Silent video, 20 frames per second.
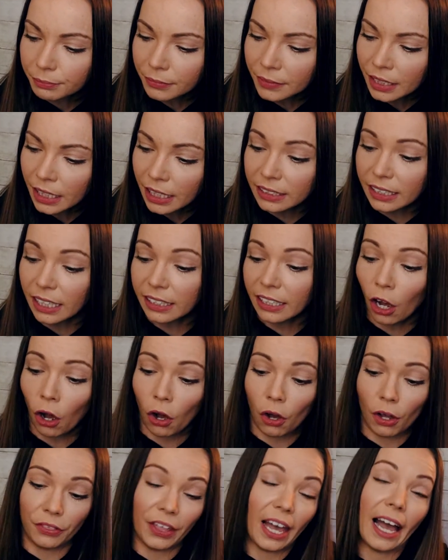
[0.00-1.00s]
he said that
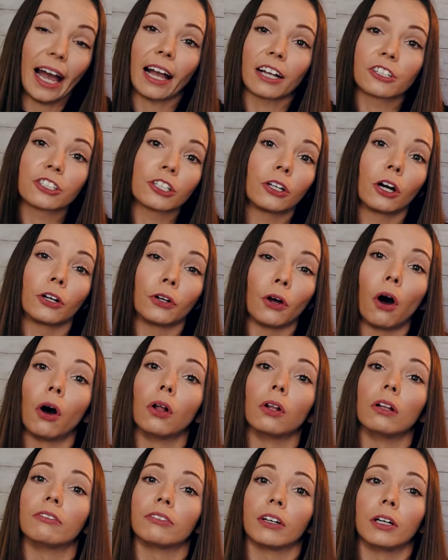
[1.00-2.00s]
the action on
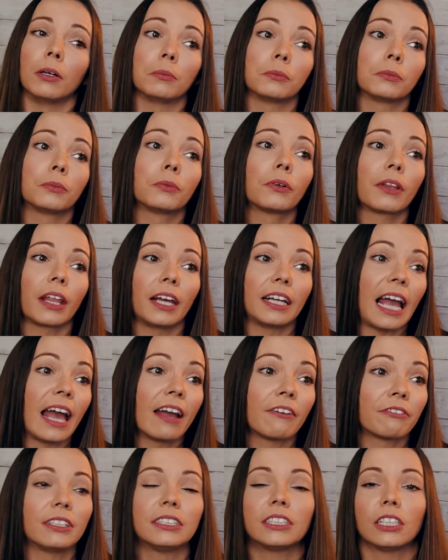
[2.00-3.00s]
all of them, like
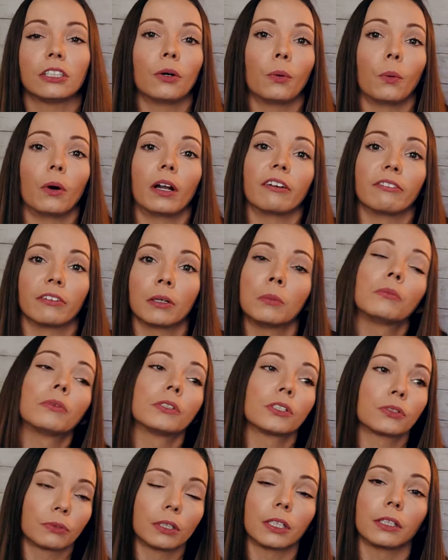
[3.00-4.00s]
every single one of them,
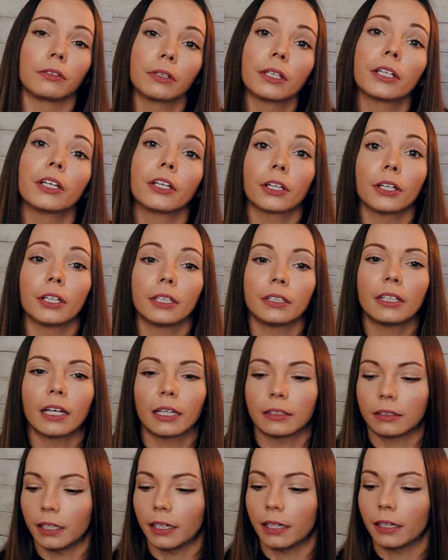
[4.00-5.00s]
was really, really good.
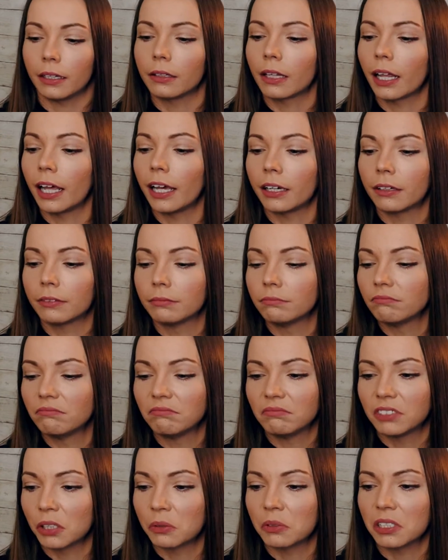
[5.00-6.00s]
That they, like,
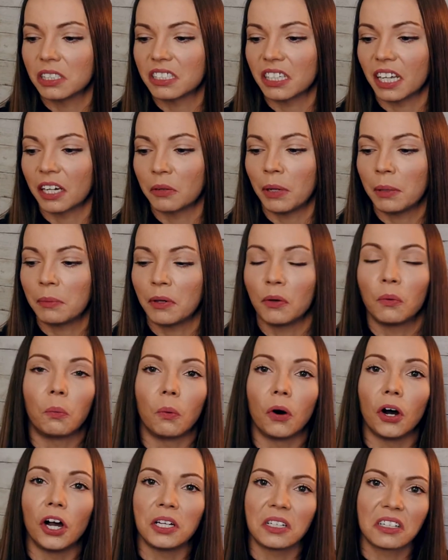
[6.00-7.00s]
there was like maybe
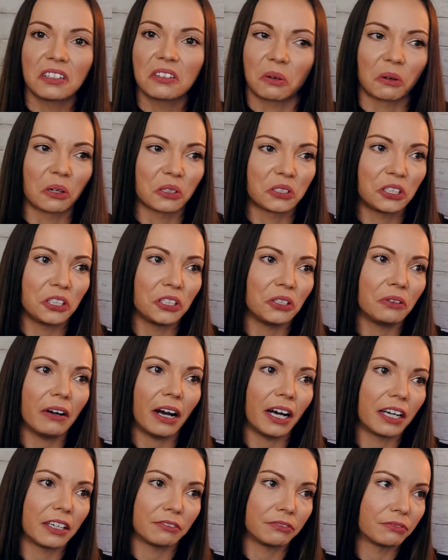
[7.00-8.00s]
one or two
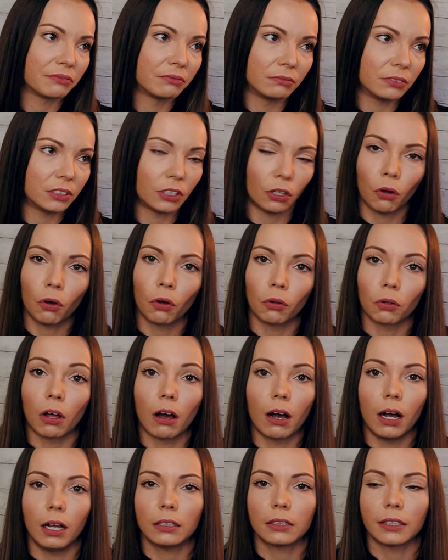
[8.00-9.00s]
out of the whole
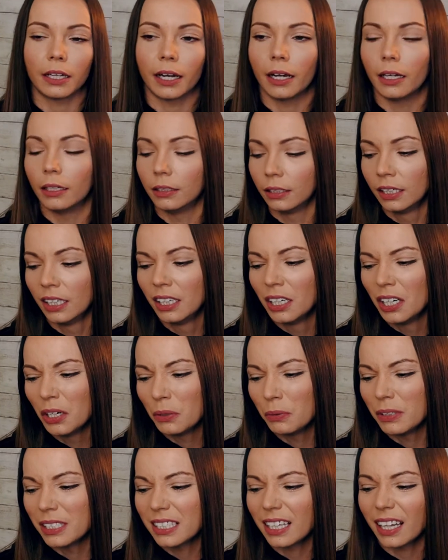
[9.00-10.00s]
lot that
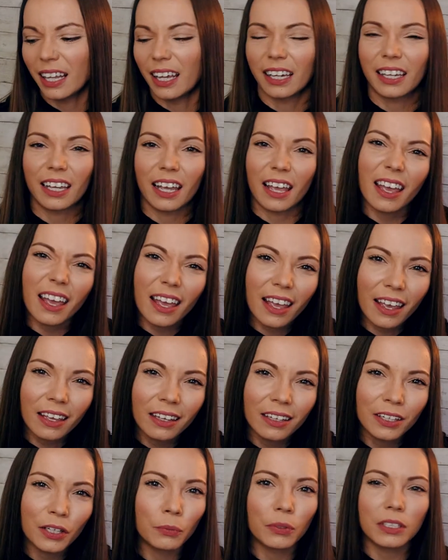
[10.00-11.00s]
was like, it
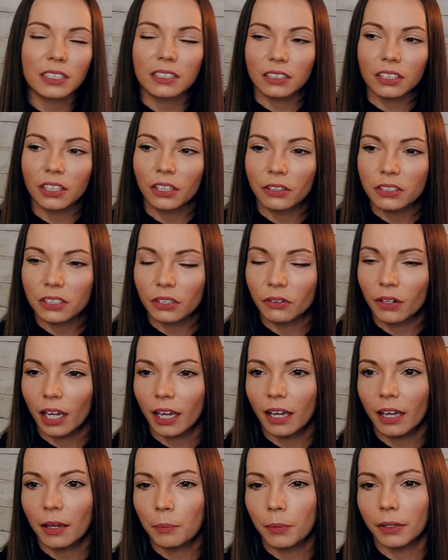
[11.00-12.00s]
was, it was
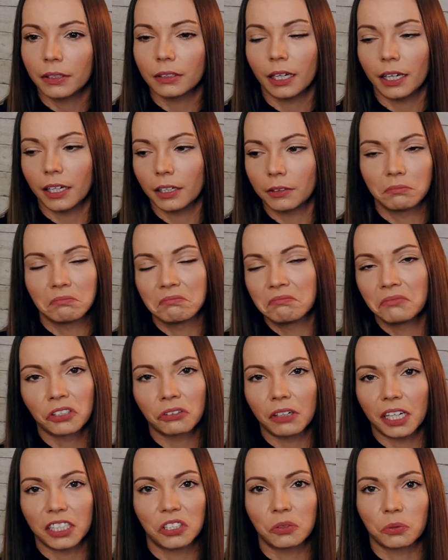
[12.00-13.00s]
okay, but like the
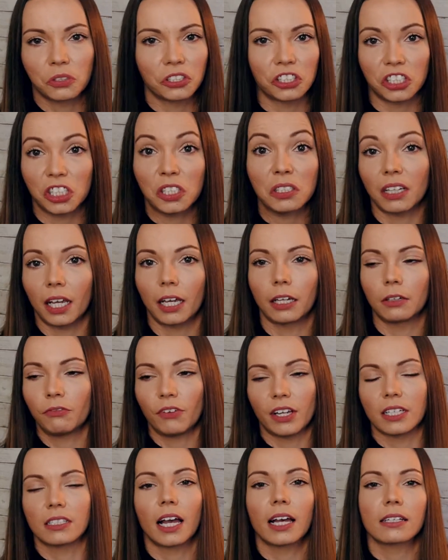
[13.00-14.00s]
rest were just like
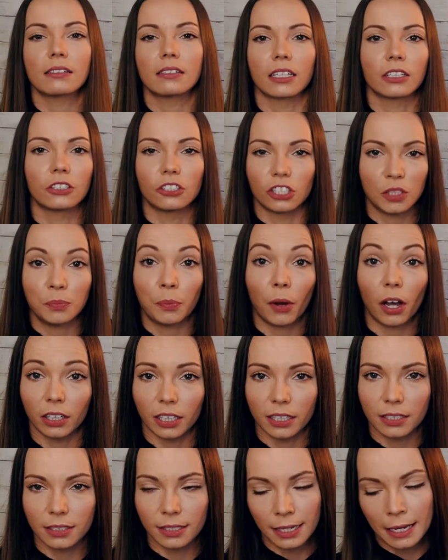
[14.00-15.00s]
fantastic, just
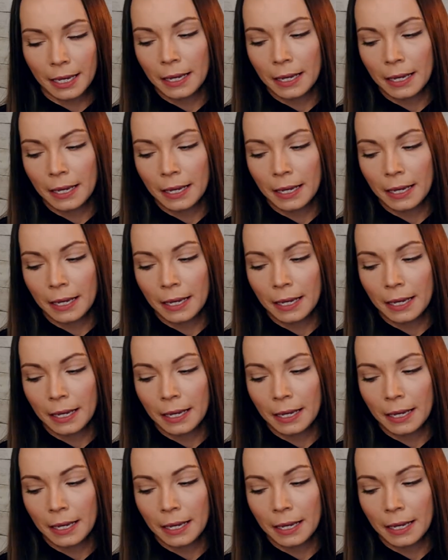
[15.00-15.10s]
spotless.